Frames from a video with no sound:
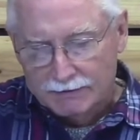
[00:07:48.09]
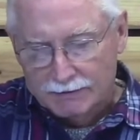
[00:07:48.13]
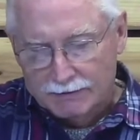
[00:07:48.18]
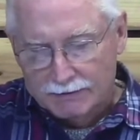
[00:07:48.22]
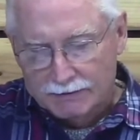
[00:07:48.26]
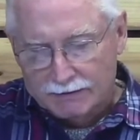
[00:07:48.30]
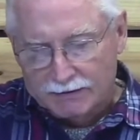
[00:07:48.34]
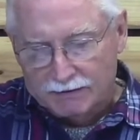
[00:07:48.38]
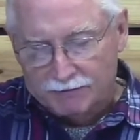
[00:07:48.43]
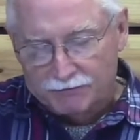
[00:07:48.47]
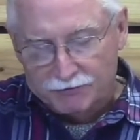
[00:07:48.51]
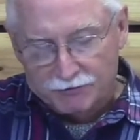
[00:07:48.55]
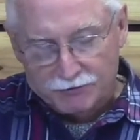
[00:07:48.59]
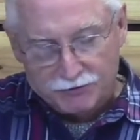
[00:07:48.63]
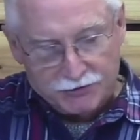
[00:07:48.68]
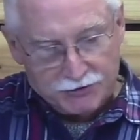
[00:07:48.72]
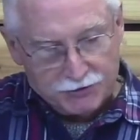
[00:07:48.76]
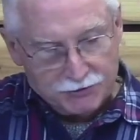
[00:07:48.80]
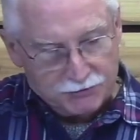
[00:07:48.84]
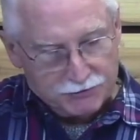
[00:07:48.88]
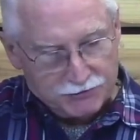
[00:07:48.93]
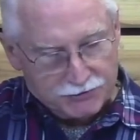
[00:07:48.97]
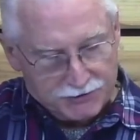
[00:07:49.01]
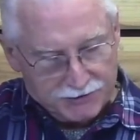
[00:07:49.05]
If you
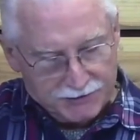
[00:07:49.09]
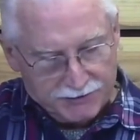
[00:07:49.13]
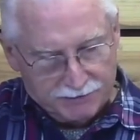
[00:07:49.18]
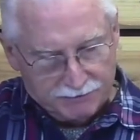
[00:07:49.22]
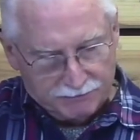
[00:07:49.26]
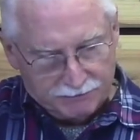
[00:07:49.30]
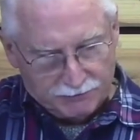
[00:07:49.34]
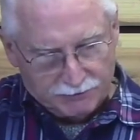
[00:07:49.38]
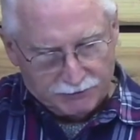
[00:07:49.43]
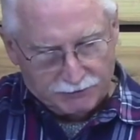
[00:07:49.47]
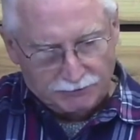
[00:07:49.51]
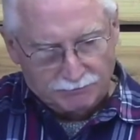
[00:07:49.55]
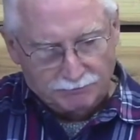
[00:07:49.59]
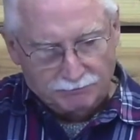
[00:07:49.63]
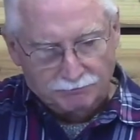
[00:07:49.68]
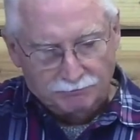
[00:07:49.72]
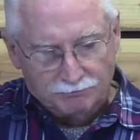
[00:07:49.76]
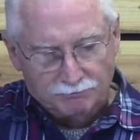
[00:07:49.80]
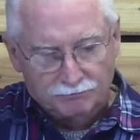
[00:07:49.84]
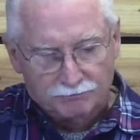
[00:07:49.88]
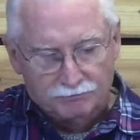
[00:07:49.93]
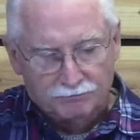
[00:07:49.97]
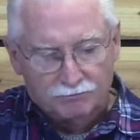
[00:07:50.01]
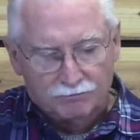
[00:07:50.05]
choose evil,
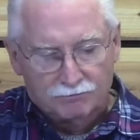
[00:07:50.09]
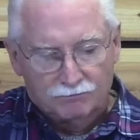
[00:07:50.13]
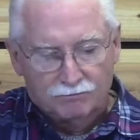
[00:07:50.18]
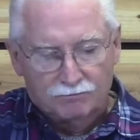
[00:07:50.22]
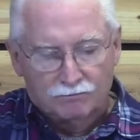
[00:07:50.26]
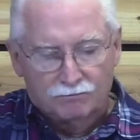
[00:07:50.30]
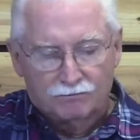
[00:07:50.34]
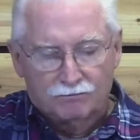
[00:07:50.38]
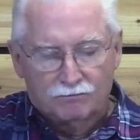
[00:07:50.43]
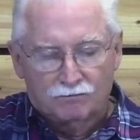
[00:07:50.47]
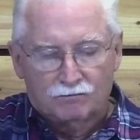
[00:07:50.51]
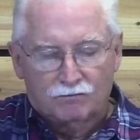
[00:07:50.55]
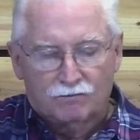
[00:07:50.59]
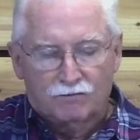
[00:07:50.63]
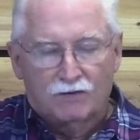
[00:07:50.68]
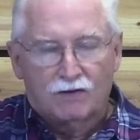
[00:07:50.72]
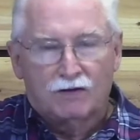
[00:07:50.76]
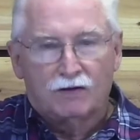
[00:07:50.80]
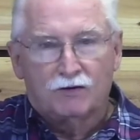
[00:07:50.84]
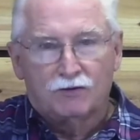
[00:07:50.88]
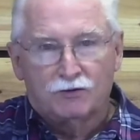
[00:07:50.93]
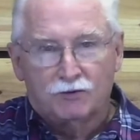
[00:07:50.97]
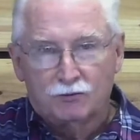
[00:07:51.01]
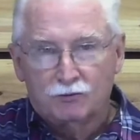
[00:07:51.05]

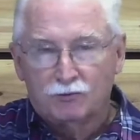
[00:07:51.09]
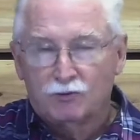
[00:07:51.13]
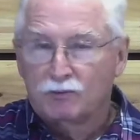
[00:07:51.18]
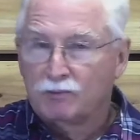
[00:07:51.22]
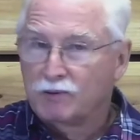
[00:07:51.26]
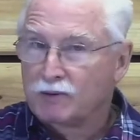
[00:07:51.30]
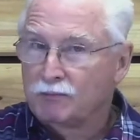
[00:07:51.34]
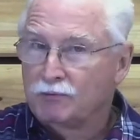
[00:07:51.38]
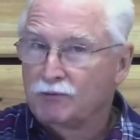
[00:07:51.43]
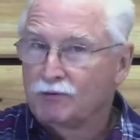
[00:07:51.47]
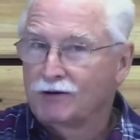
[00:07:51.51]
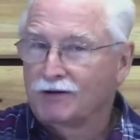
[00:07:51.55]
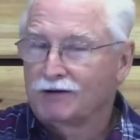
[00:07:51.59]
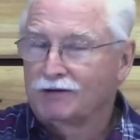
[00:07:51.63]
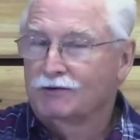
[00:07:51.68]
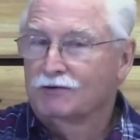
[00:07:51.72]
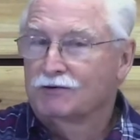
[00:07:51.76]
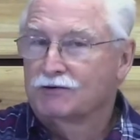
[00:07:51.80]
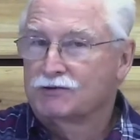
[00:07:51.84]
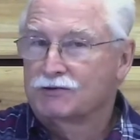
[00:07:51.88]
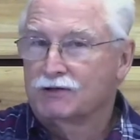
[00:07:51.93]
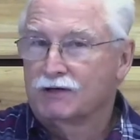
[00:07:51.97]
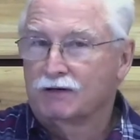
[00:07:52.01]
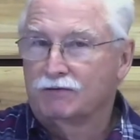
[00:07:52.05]
you will be putting
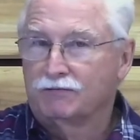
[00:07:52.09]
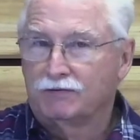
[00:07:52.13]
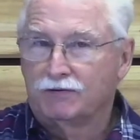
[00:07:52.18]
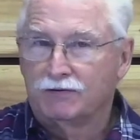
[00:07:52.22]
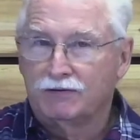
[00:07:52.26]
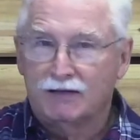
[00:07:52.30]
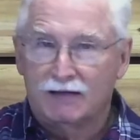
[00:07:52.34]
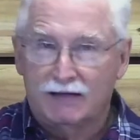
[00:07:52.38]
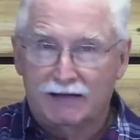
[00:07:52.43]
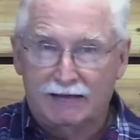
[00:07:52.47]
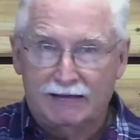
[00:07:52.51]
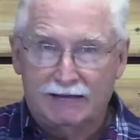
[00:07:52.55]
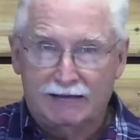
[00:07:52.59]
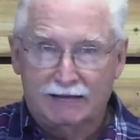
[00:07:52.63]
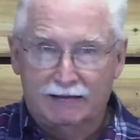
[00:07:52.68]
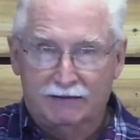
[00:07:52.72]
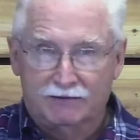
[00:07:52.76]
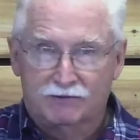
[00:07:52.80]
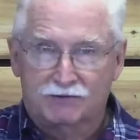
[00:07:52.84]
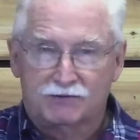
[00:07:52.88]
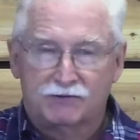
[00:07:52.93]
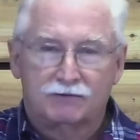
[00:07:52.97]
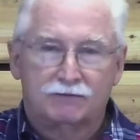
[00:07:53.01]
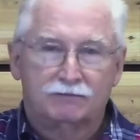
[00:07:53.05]
yourself in the
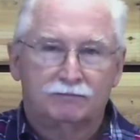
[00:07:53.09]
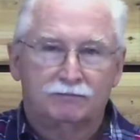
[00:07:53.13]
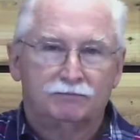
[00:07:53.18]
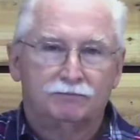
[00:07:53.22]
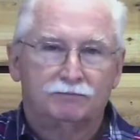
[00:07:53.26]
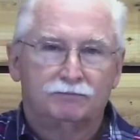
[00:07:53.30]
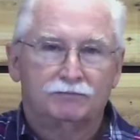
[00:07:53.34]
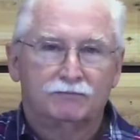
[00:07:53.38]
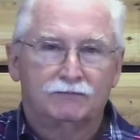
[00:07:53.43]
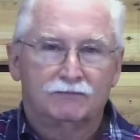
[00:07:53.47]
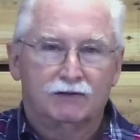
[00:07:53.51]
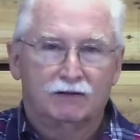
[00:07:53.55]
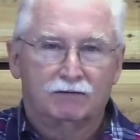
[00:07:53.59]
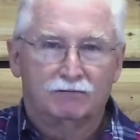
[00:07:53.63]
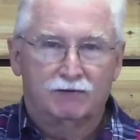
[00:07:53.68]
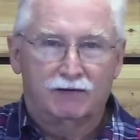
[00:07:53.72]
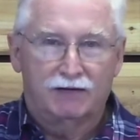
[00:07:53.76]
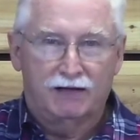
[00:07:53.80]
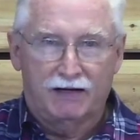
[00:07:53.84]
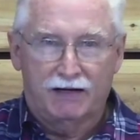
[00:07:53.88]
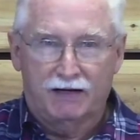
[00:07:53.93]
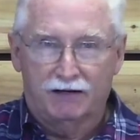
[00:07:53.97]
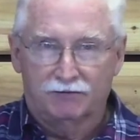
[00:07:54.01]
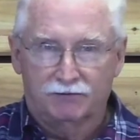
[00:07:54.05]
hands of an
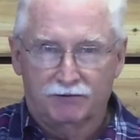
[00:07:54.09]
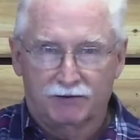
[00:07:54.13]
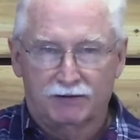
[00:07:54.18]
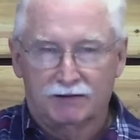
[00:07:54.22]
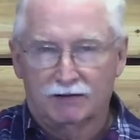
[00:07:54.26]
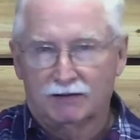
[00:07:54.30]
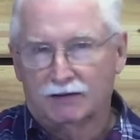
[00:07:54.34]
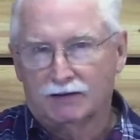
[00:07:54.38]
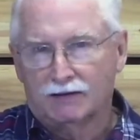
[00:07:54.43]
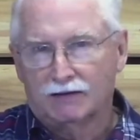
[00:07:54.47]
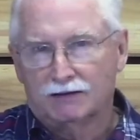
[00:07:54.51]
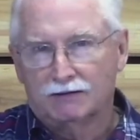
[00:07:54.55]
angry God.